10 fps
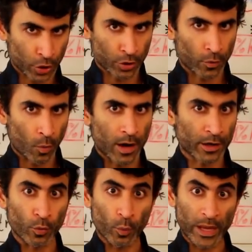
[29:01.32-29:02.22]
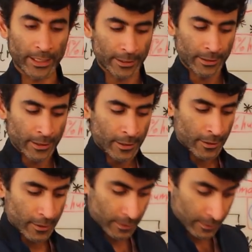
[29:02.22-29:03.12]
pure water well
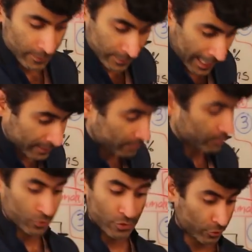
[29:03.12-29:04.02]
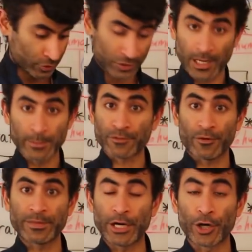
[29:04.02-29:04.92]
that you know just comes
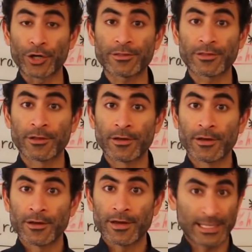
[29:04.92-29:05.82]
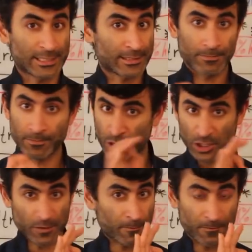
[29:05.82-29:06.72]
from the earth. It's
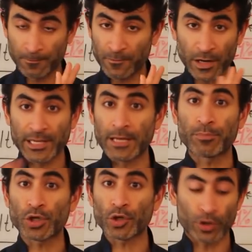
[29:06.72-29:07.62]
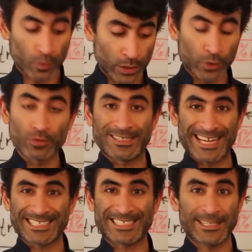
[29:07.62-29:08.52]
just fucking pure. We do the
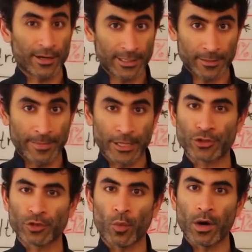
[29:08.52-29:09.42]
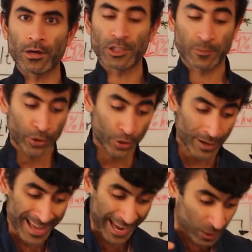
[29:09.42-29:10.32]
testing on it to make sure the water is
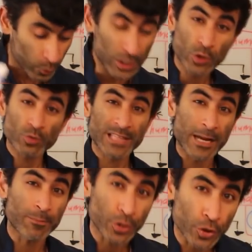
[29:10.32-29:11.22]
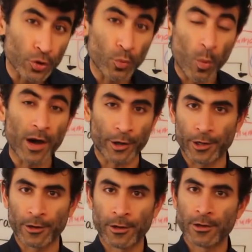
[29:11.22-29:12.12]
pure, and we use that pure
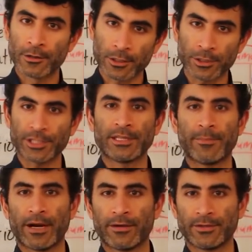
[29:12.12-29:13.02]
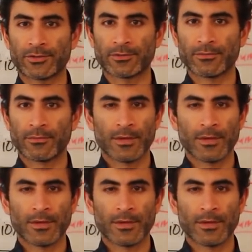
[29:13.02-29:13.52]
water to clean the berries.